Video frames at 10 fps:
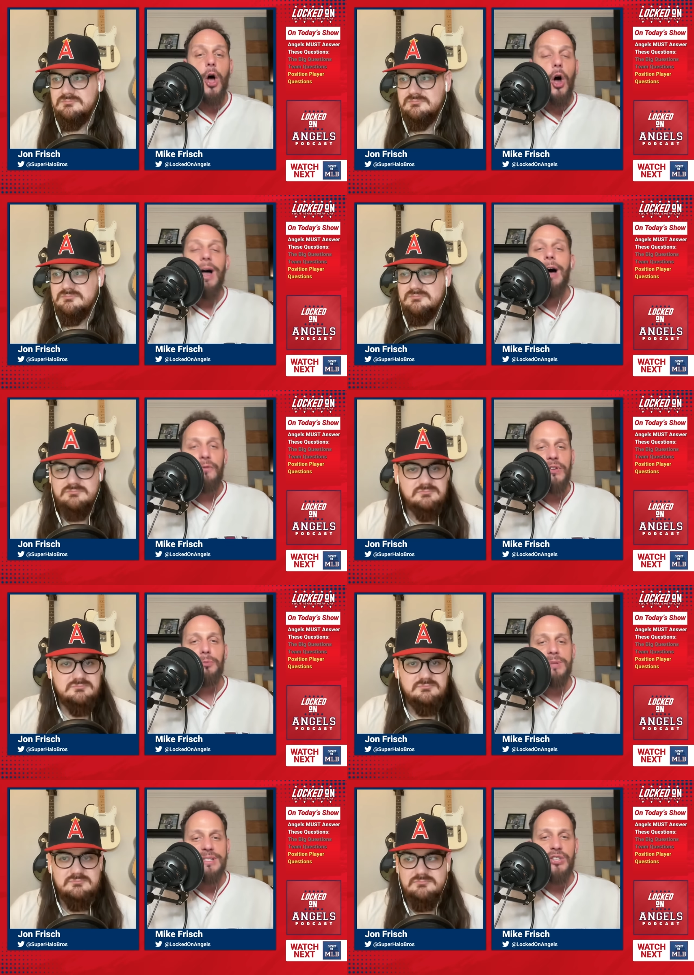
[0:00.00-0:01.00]
Speaker 1: all outfield
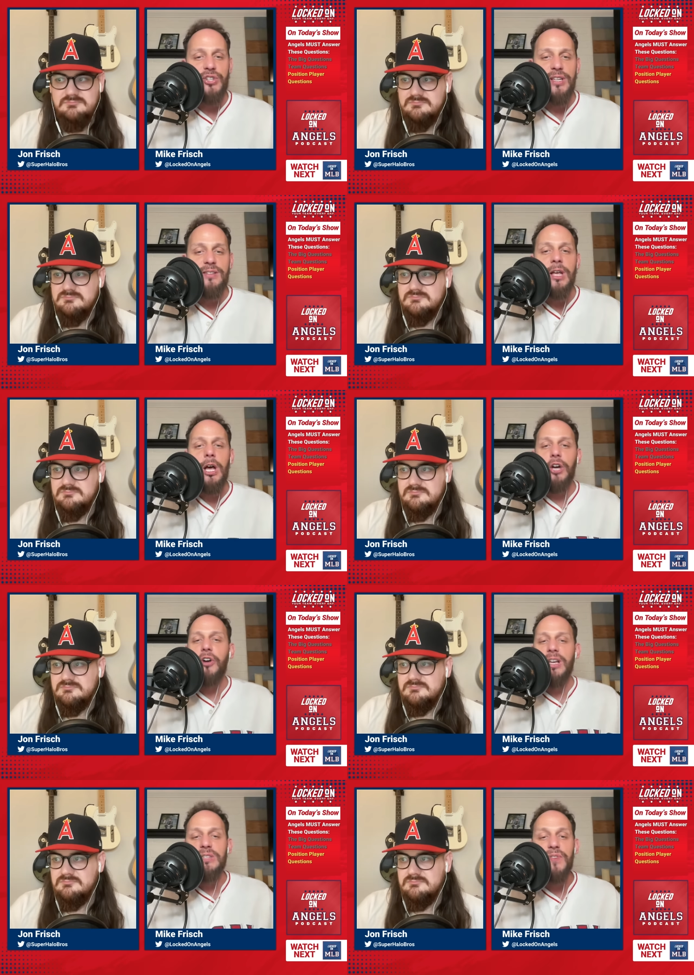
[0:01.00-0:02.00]
positions
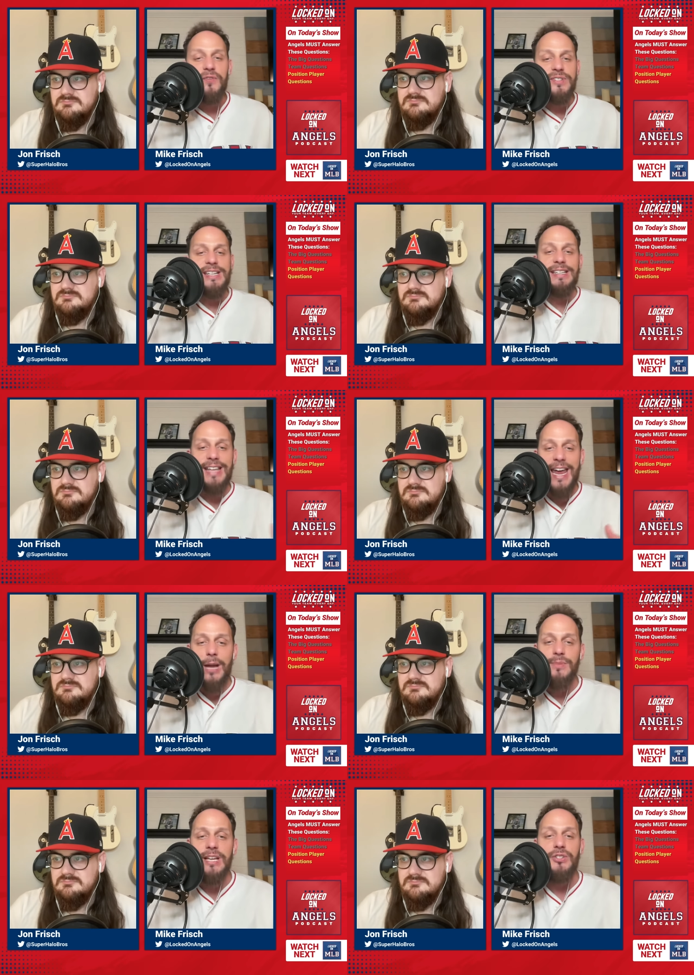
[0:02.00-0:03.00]
across 15
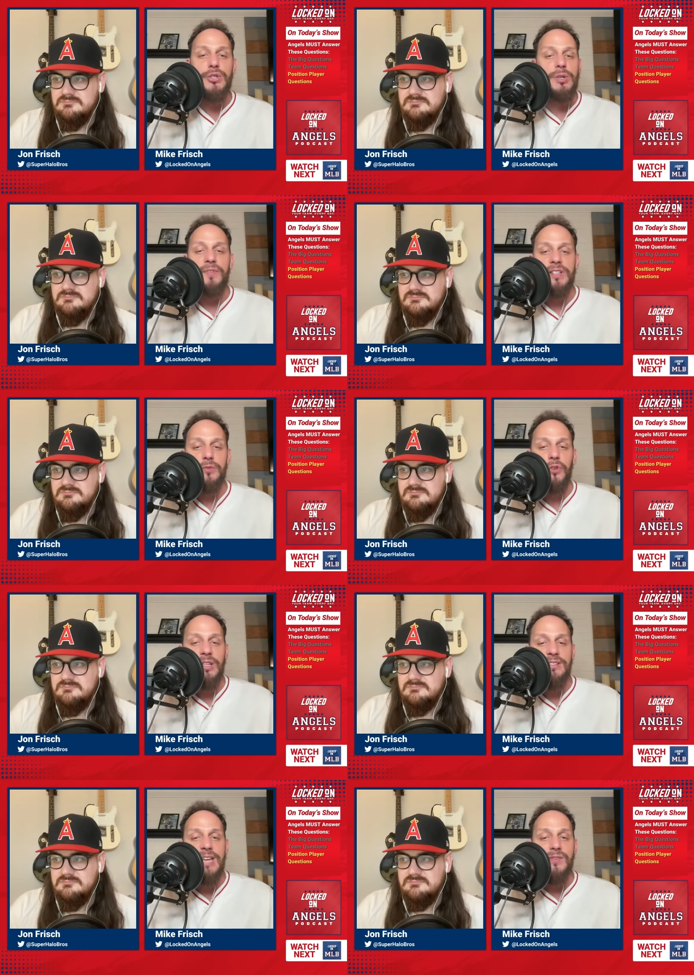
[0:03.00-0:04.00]
games. He had two defensive run
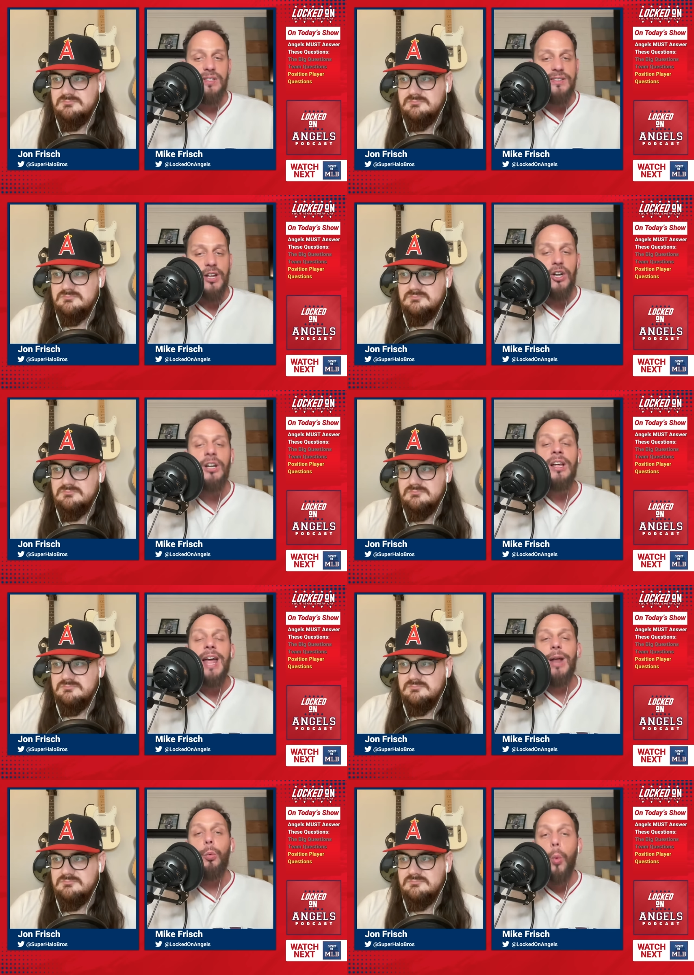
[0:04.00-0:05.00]
saves in center
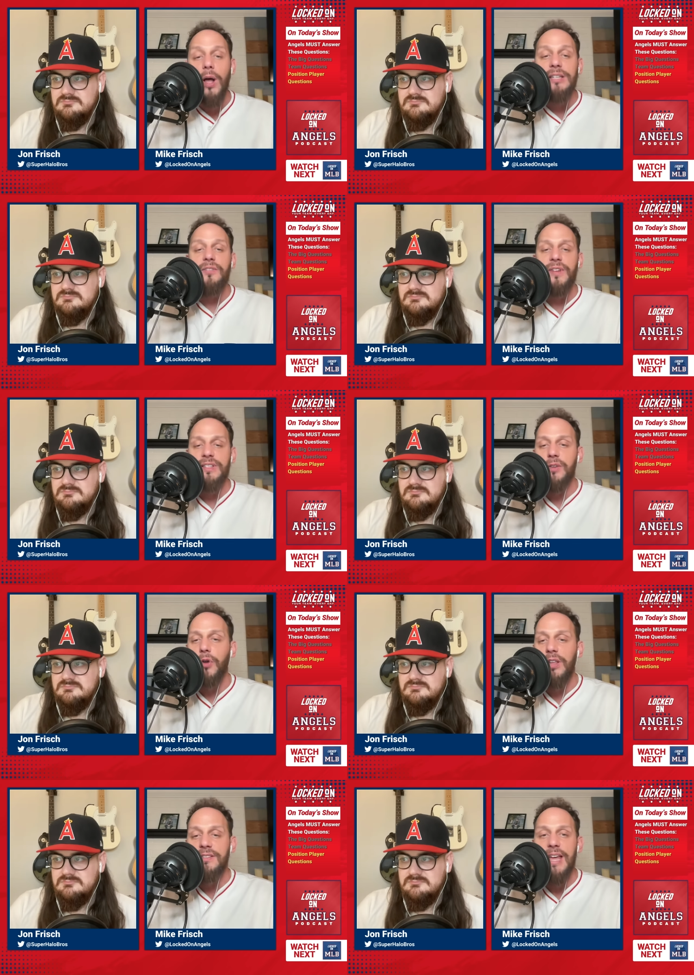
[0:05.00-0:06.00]
and one defensive
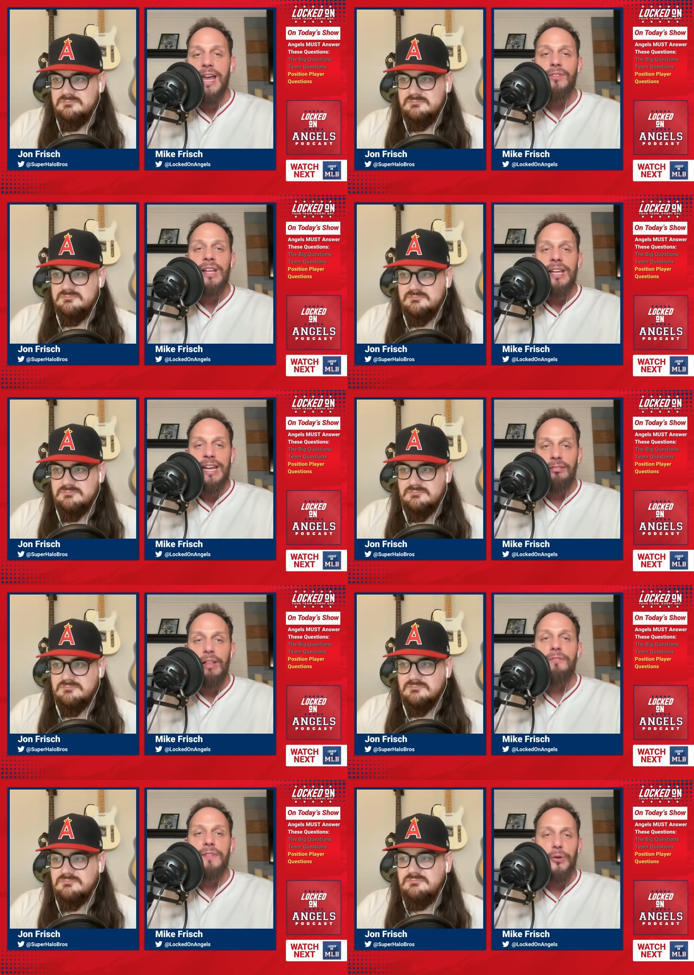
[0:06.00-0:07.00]
run
Speaker 2: saved in
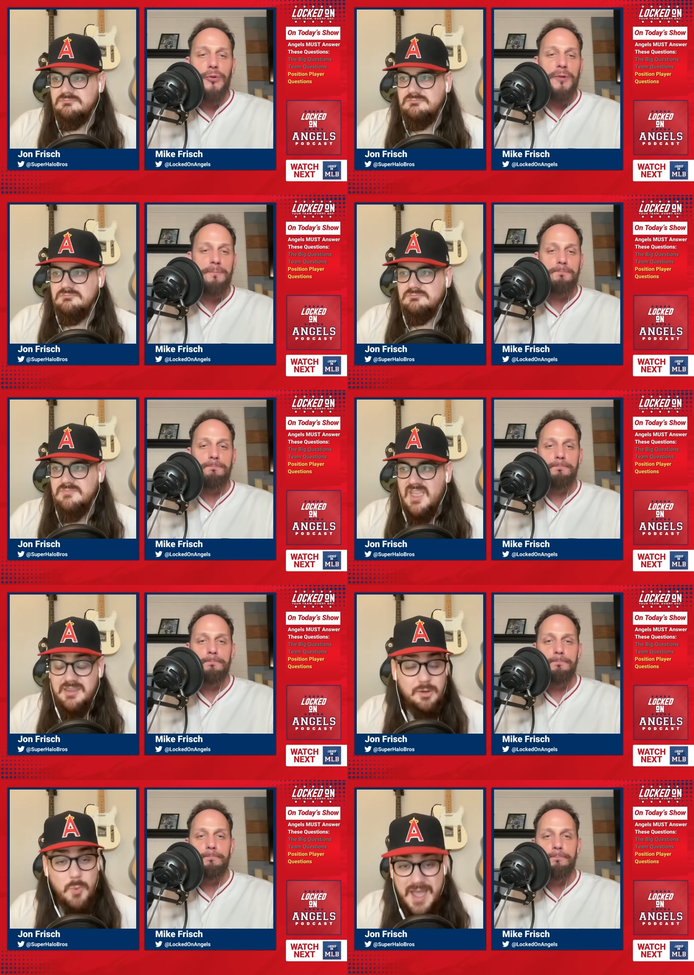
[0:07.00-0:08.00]
left field.
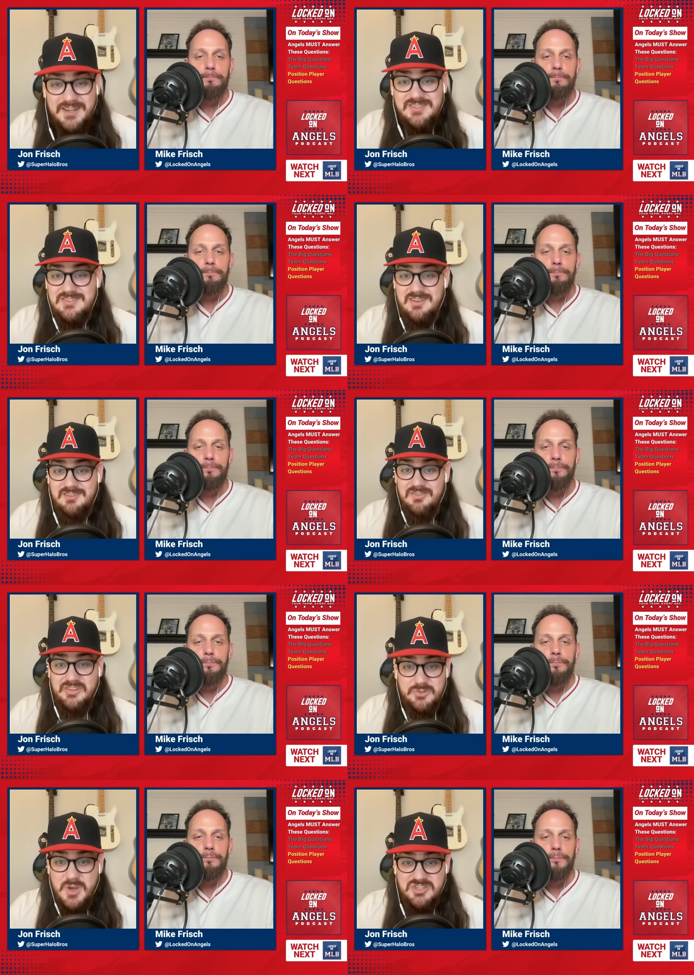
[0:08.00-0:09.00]
Now, why does this
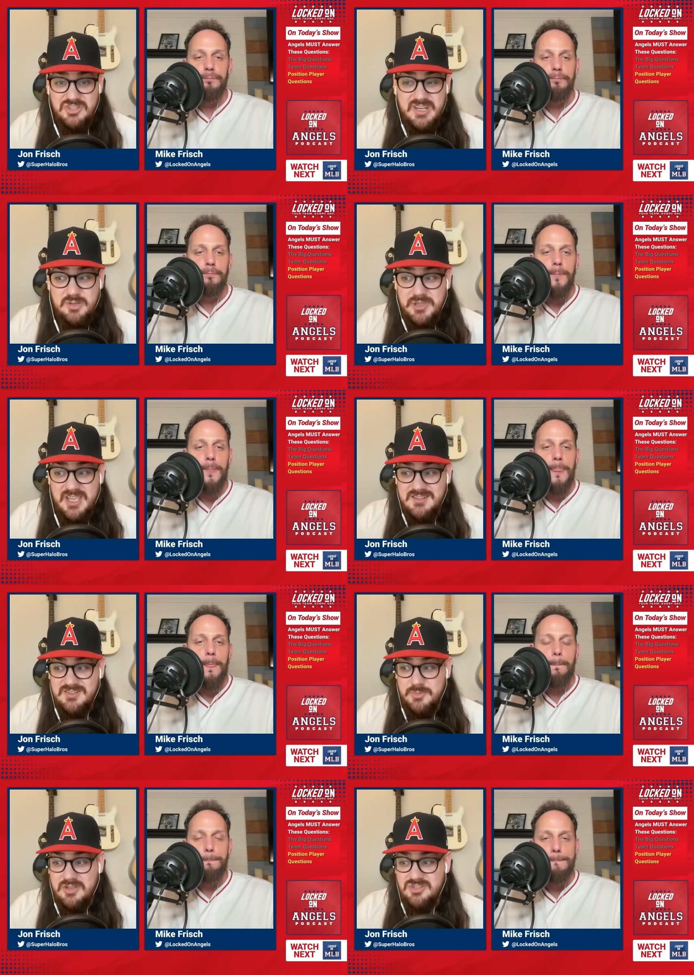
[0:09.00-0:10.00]
question need to be answered
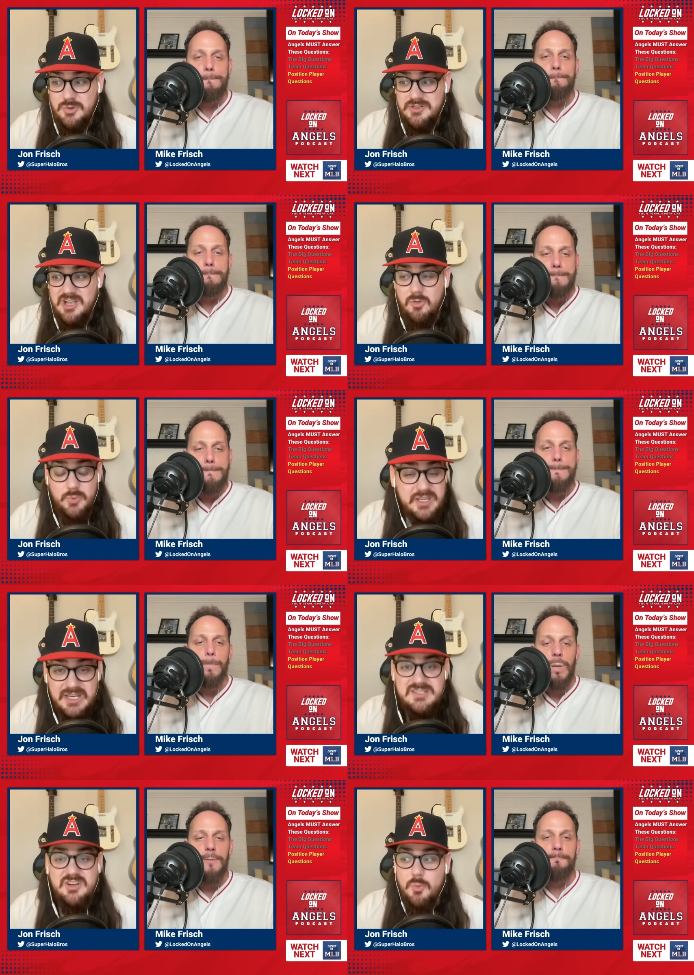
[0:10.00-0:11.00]
about Jo Adell? We need
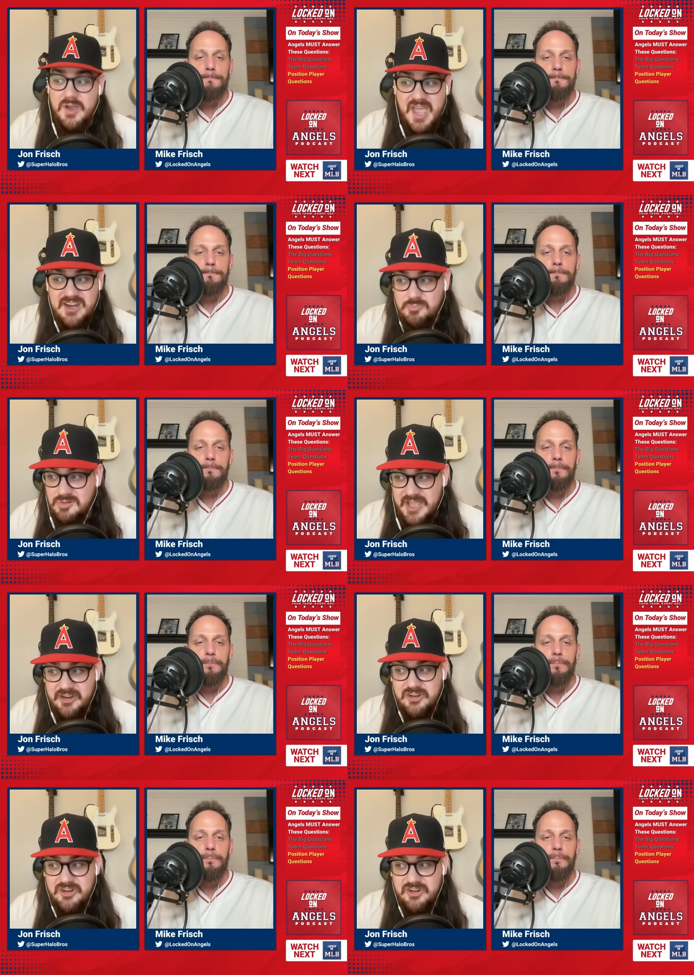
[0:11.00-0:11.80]
to know what kind of player